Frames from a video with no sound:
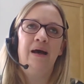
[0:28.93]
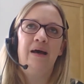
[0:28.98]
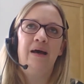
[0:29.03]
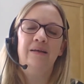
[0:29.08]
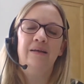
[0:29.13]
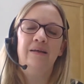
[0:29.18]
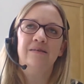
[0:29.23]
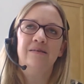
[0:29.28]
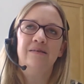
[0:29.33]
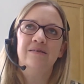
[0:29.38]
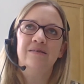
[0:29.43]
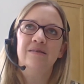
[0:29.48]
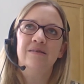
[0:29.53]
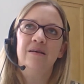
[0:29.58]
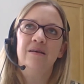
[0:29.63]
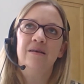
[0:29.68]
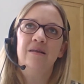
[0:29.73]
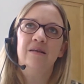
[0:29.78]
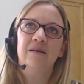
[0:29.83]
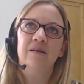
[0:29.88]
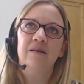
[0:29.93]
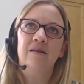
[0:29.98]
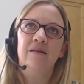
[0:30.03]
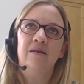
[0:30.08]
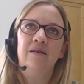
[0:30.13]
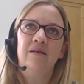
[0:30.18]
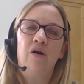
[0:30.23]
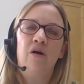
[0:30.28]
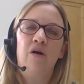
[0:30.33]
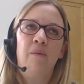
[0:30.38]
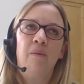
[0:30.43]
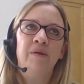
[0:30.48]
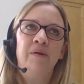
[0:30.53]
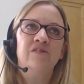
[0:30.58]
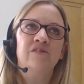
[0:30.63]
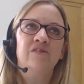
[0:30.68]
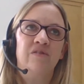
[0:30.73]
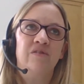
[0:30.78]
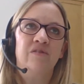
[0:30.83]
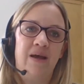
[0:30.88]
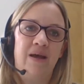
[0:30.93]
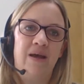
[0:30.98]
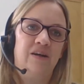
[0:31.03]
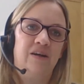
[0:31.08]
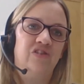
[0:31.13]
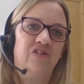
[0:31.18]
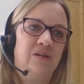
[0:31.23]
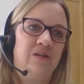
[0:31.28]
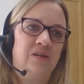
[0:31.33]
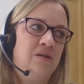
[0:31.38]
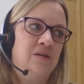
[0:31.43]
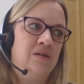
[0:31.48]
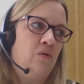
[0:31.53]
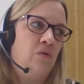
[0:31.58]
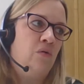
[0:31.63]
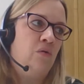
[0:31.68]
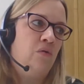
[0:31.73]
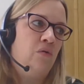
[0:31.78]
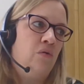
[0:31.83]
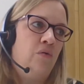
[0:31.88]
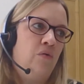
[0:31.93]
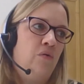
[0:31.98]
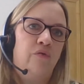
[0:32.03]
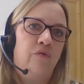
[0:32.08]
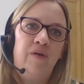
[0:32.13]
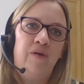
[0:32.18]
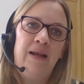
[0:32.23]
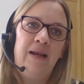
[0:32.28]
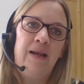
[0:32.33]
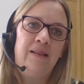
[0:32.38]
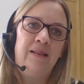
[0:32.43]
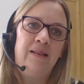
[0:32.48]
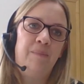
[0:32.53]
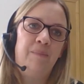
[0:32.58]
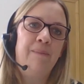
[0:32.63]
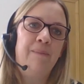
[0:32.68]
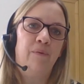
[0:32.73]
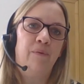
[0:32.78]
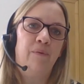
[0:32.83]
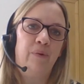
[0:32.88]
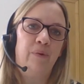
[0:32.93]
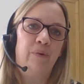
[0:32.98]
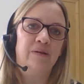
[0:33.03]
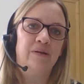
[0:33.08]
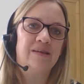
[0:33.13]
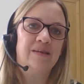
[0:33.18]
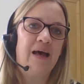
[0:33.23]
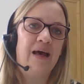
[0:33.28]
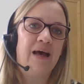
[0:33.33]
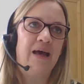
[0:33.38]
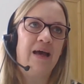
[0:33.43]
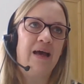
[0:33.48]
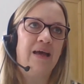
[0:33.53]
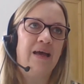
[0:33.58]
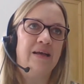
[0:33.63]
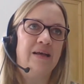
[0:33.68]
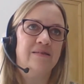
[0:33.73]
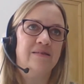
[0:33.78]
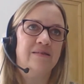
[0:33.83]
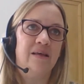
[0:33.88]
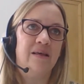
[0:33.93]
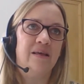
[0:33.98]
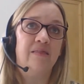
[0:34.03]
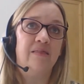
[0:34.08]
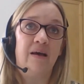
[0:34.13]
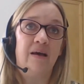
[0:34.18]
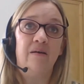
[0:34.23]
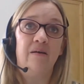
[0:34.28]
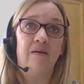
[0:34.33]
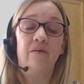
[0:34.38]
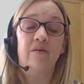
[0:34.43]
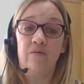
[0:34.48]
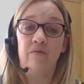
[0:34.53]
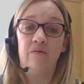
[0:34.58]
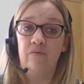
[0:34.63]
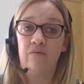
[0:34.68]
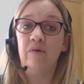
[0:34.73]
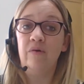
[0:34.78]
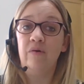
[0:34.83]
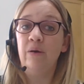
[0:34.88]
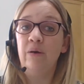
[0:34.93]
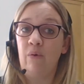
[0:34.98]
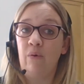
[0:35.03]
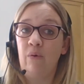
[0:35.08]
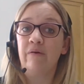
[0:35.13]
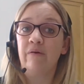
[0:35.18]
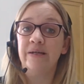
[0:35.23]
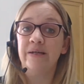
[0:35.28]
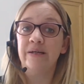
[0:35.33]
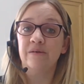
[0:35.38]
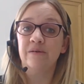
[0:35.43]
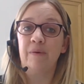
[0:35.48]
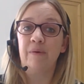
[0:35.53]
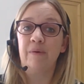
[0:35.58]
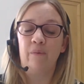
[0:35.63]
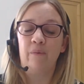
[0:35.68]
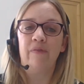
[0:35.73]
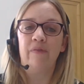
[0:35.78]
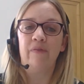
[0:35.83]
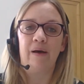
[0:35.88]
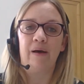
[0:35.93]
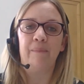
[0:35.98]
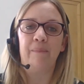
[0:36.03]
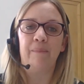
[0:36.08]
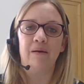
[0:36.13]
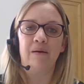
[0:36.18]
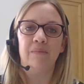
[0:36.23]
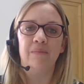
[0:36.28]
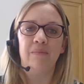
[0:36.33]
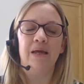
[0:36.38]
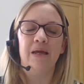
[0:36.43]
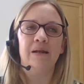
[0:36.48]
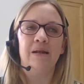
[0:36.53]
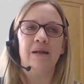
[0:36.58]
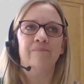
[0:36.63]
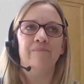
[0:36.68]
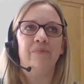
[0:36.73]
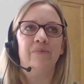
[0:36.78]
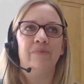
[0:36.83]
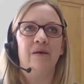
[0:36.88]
And the commonest reaction or feeling that people will say is that they're really worried about what that might mean.